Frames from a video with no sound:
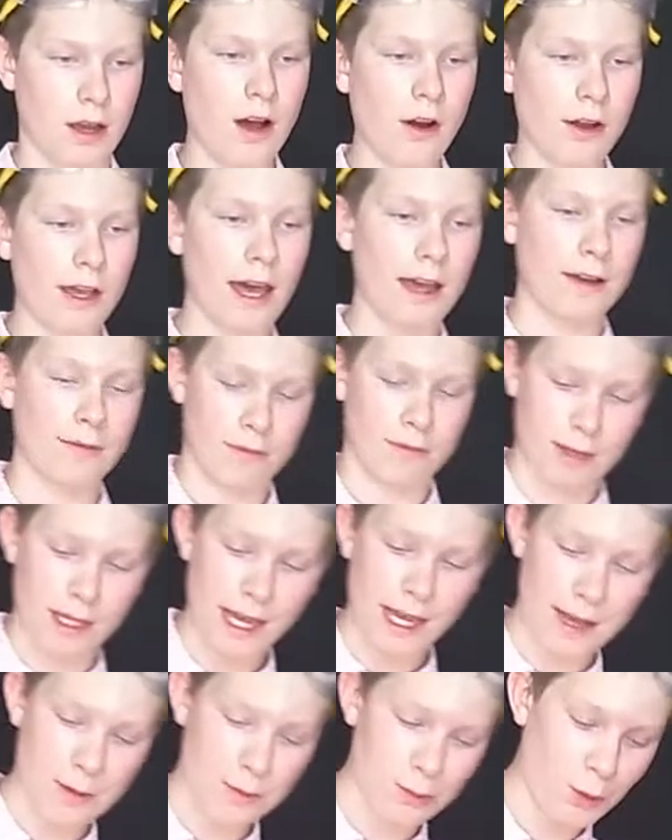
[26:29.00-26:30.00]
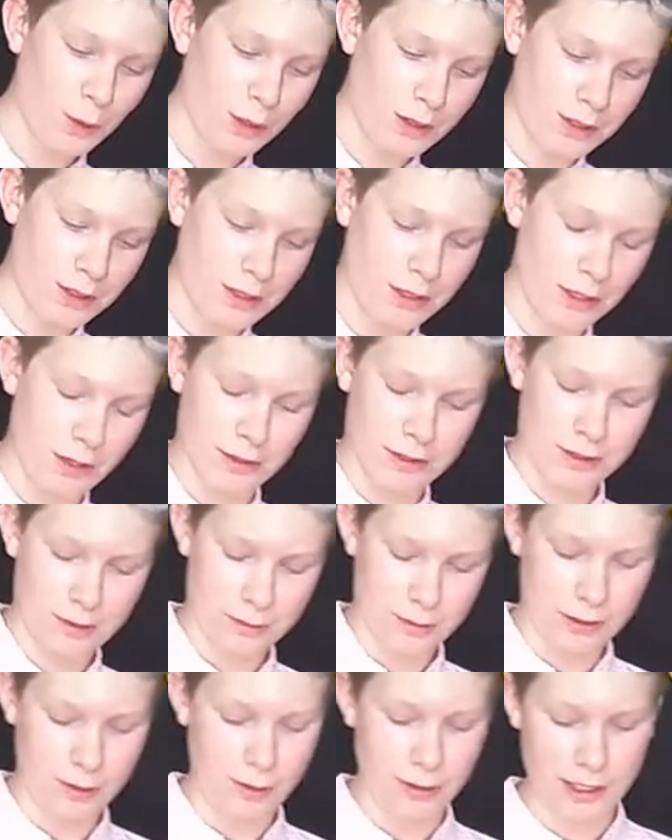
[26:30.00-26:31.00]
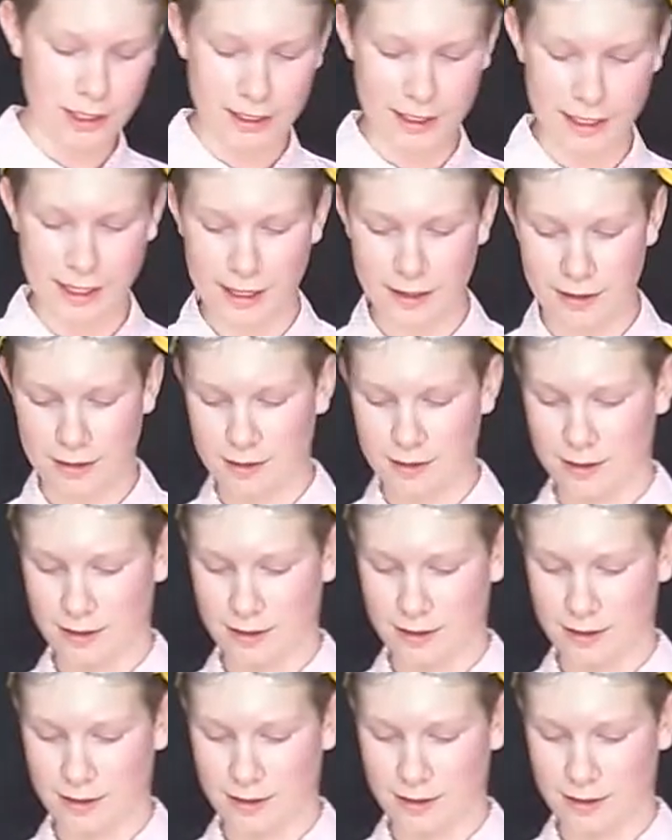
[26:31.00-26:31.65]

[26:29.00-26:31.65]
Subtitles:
Okay, we got more than 2. We're doing it again.